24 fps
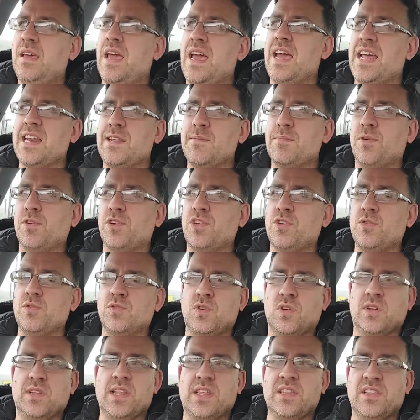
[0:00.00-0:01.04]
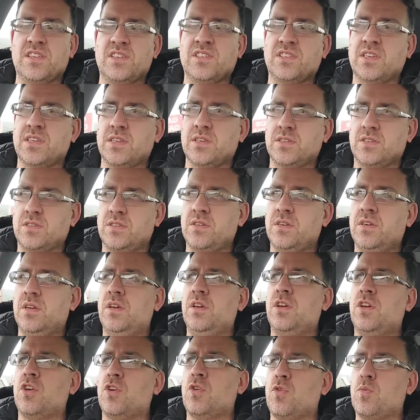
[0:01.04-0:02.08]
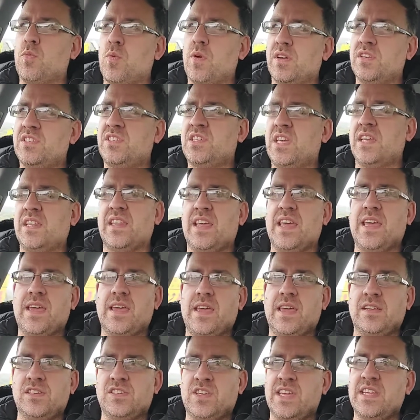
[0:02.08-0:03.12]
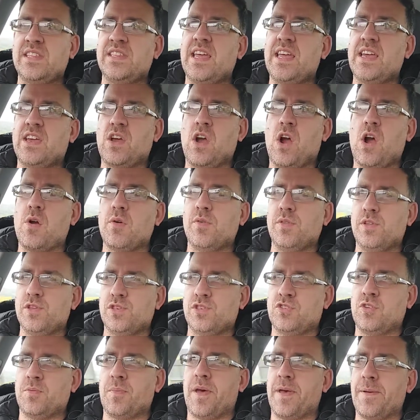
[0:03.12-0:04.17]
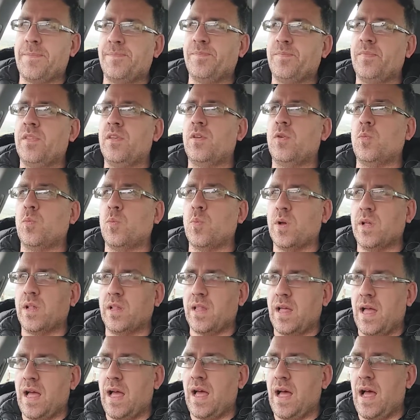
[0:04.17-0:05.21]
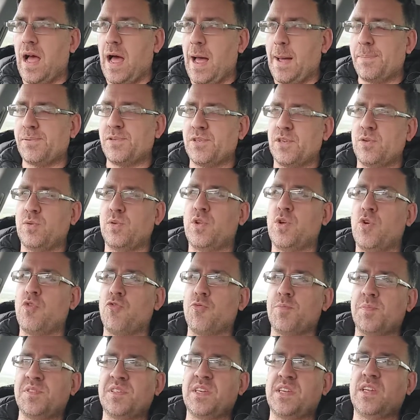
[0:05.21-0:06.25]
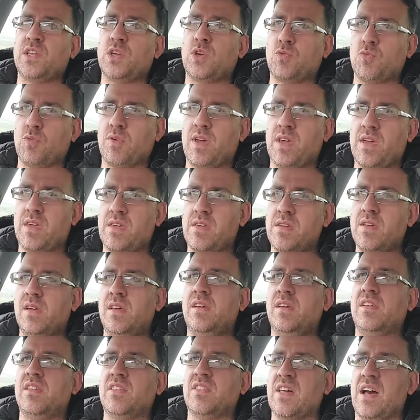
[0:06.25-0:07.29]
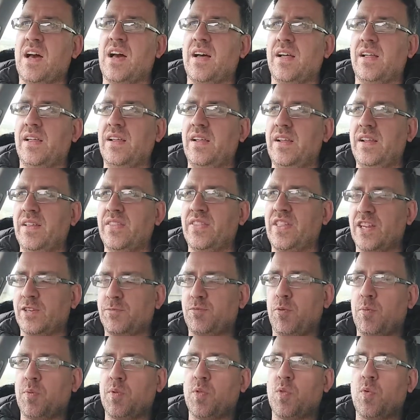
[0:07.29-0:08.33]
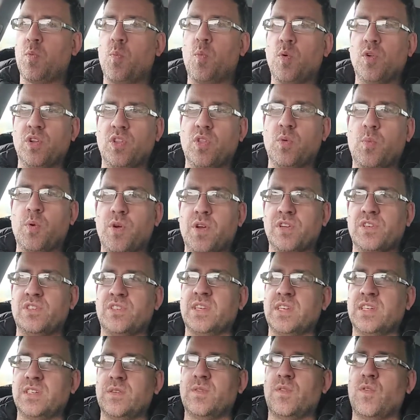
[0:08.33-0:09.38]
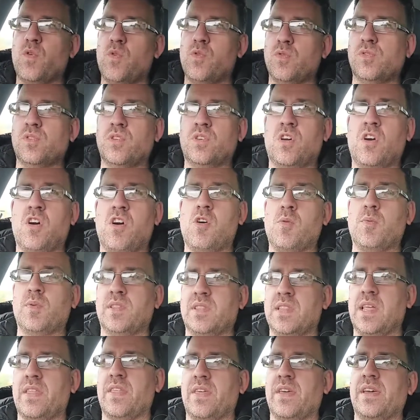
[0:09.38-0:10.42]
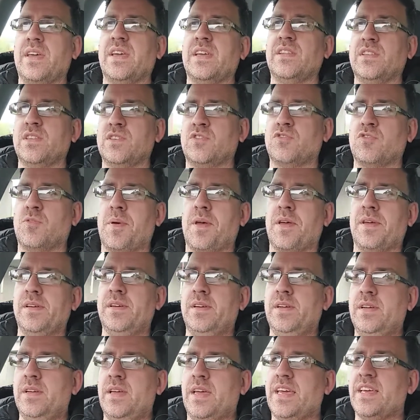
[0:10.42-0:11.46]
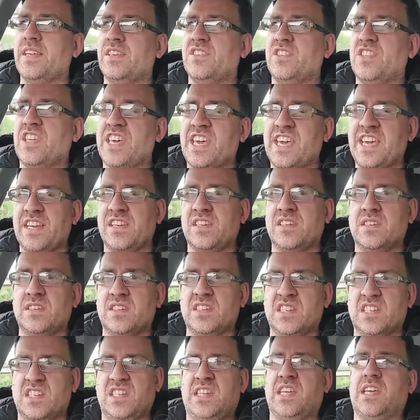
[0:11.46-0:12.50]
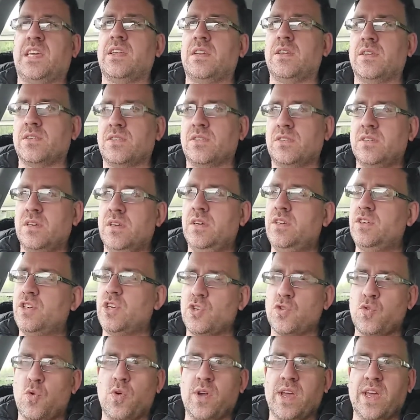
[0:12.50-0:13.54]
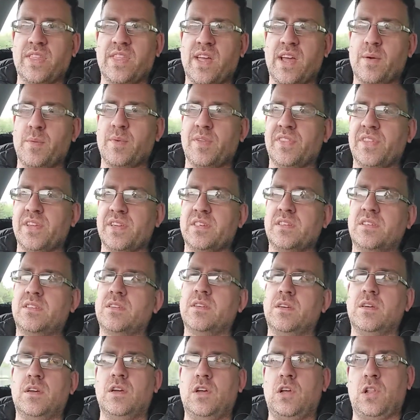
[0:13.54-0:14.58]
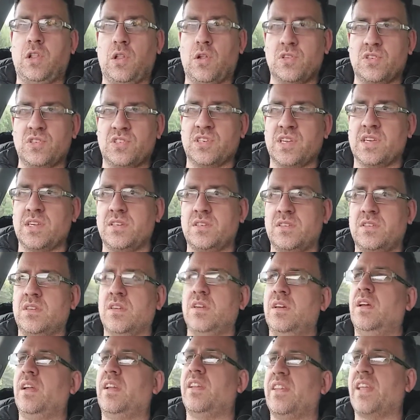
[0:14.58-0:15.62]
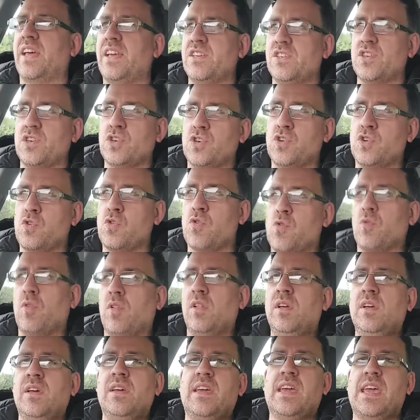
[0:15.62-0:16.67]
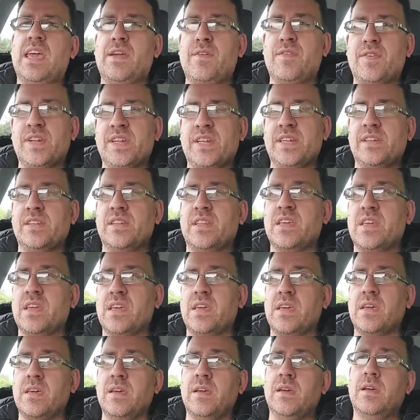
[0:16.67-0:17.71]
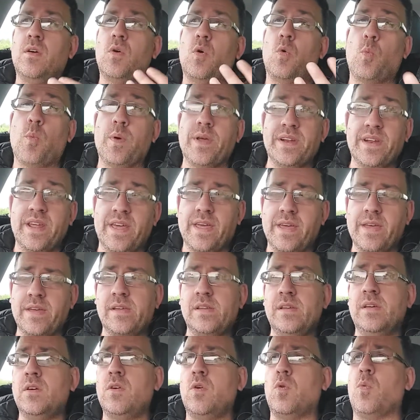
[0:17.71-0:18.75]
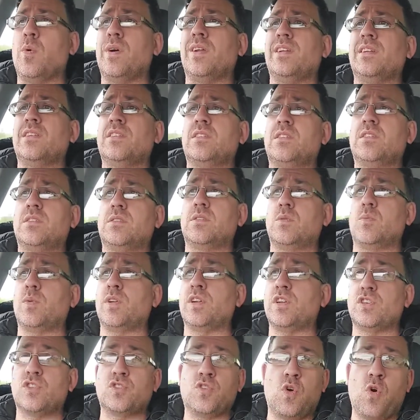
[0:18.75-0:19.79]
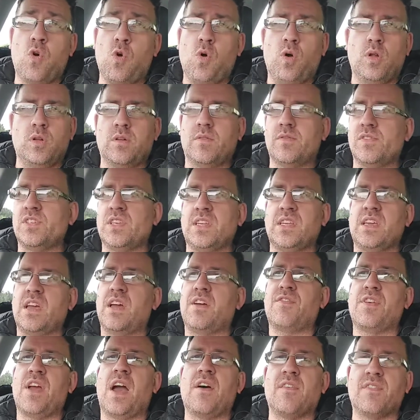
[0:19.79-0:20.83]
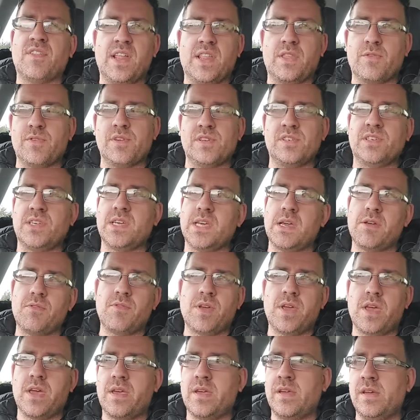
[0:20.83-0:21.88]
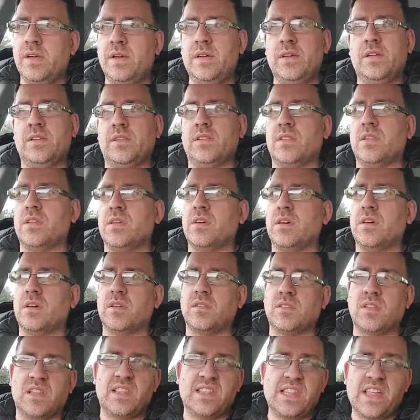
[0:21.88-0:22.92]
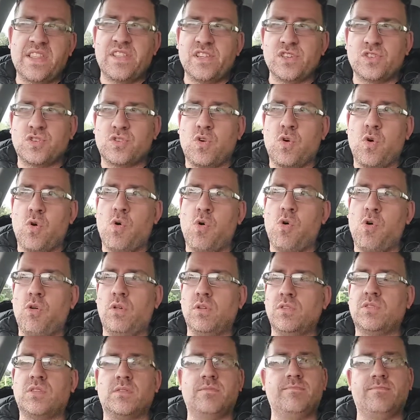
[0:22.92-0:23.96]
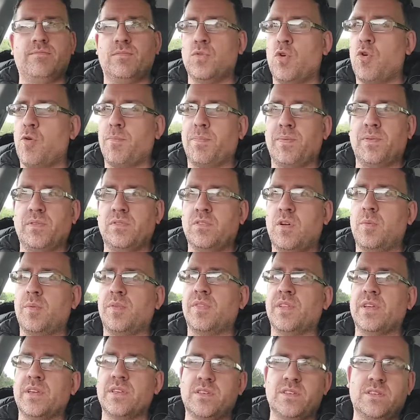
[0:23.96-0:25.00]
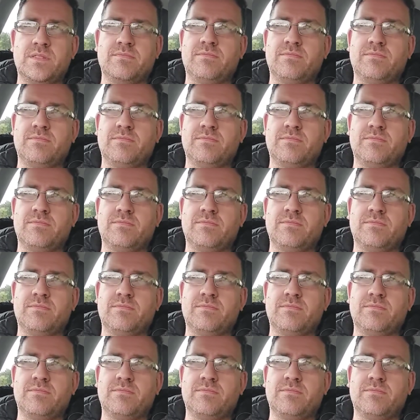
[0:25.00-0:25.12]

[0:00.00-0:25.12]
Anybody who's got leather seats who sit in their car in the summer will absolutely 100% agree that that's probably one of the worst things of owning the car with leather in the summer, is the heat, the stickiness. You don't get that with this. Cloth seats, nice and cool. Even in the winter, when it's cold, obviously you have to have leather interior. The leather's cold. Nope, not with this.